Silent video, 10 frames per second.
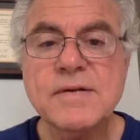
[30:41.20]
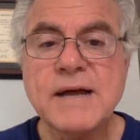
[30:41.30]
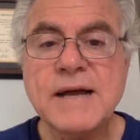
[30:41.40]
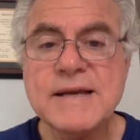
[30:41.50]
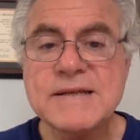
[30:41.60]

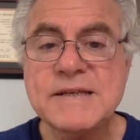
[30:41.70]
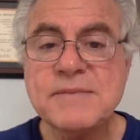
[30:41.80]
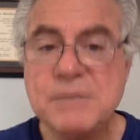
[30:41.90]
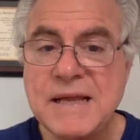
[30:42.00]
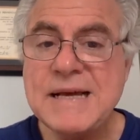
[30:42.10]
I guess it
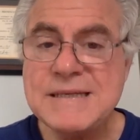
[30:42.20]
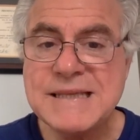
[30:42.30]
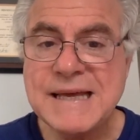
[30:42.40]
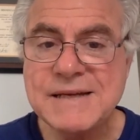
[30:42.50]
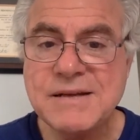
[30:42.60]
implies
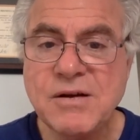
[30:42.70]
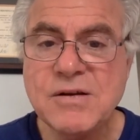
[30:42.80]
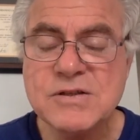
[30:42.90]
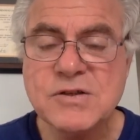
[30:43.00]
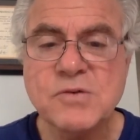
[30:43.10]
that
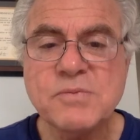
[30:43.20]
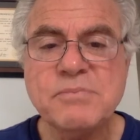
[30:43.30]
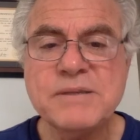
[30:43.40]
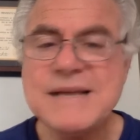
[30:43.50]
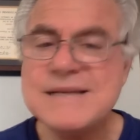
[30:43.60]
also,
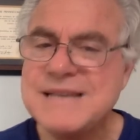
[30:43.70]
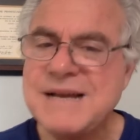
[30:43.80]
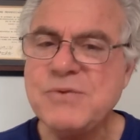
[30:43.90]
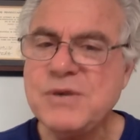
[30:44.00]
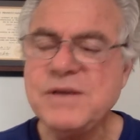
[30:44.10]
but that's
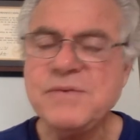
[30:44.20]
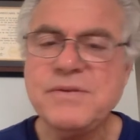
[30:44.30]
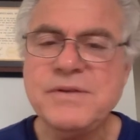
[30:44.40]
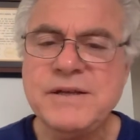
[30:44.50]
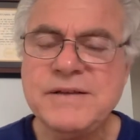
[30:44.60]
not really
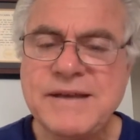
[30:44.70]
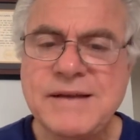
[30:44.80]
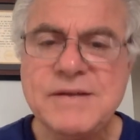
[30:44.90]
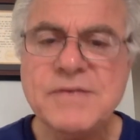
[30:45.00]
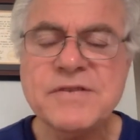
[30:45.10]
the
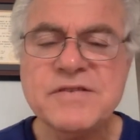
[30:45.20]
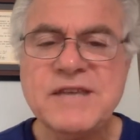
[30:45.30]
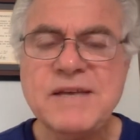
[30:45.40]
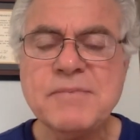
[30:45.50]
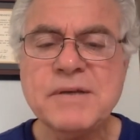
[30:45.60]
intent of the
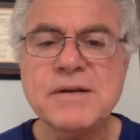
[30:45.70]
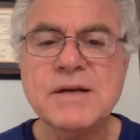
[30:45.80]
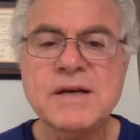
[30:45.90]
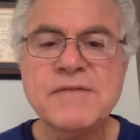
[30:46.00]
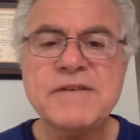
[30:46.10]
statement.
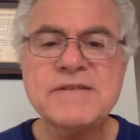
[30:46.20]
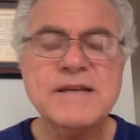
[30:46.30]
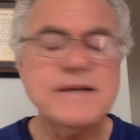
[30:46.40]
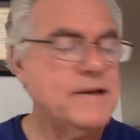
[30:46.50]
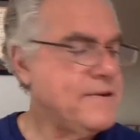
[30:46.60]

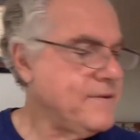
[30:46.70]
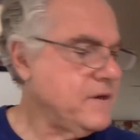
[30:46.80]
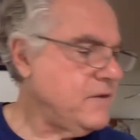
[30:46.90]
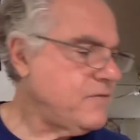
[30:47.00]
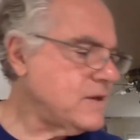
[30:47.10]

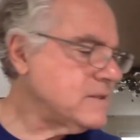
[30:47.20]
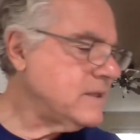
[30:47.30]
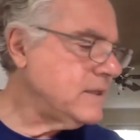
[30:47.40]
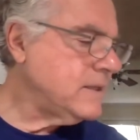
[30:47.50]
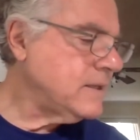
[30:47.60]
If I
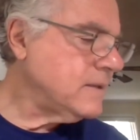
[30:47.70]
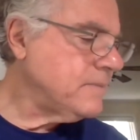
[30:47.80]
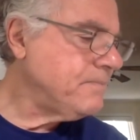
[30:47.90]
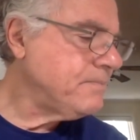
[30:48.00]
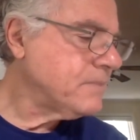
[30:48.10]
say
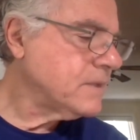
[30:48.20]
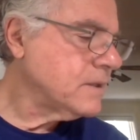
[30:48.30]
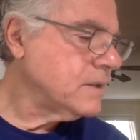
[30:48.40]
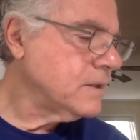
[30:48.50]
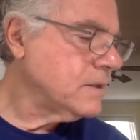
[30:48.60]

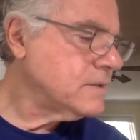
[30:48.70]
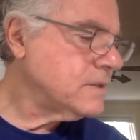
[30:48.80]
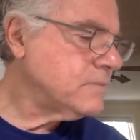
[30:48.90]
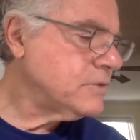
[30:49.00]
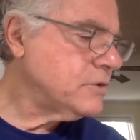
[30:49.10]

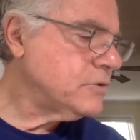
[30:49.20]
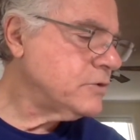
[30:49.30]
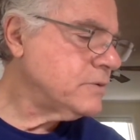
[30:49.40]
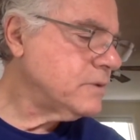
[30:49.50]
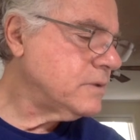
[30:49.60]
some
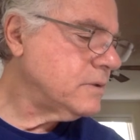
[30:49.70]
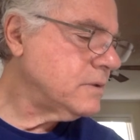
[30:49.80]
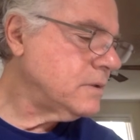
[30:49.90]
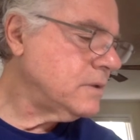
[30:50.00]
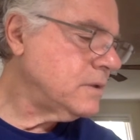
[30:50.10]
children,
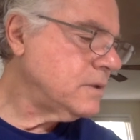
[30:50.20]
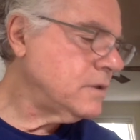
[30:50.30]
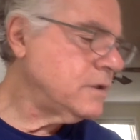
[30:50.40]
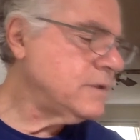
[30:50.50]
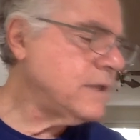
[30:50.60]

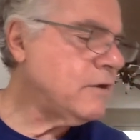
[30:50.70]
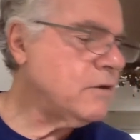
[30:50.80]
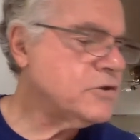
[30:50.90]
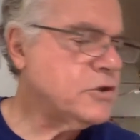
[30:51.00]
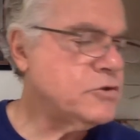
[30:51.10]
not
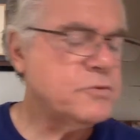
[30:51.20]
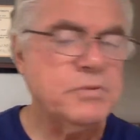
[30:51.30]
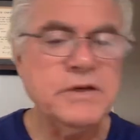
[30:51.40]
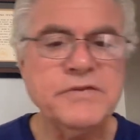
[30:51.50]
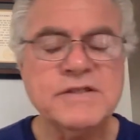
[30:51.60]
all children
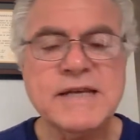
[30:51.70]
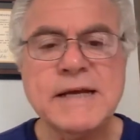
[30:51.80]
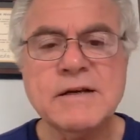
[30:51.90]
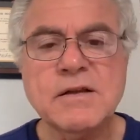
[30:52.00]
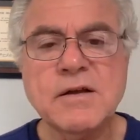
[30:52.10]
believe in
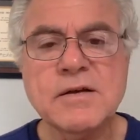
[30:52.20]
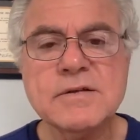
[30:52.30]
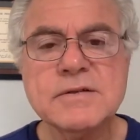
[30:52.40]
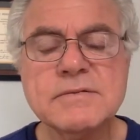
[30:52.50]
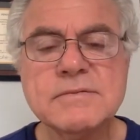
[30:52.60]
Santa Claus.